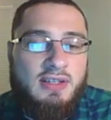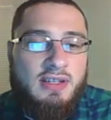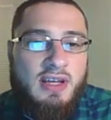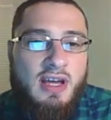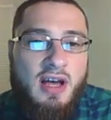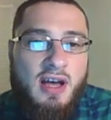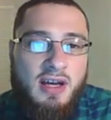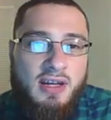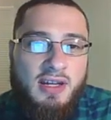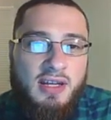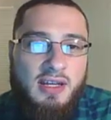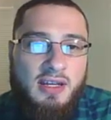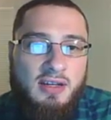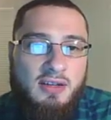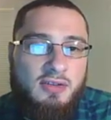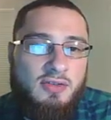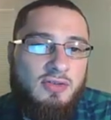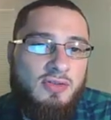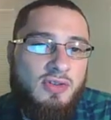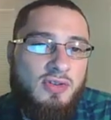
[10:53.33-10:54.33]
Ionic
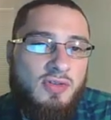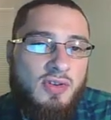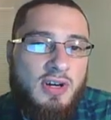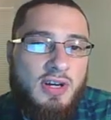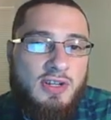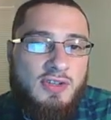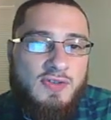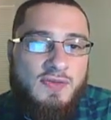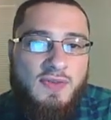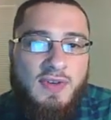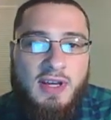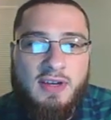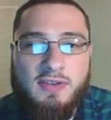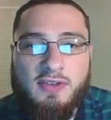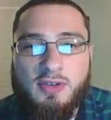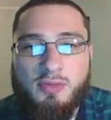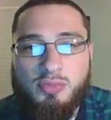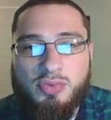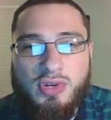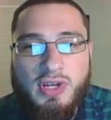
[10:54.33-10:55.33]
neurons found in
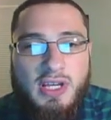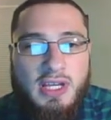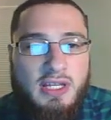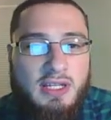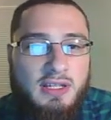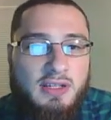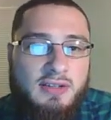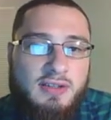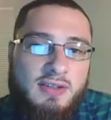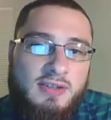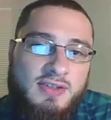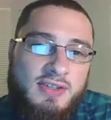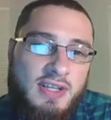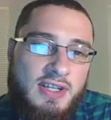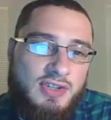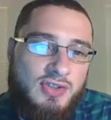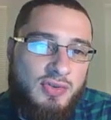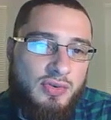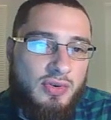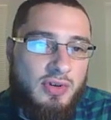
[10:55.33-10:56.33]
the brain and the
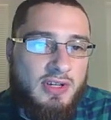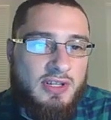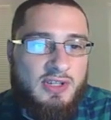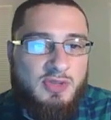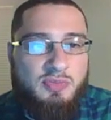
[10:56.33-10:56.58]
sense organs,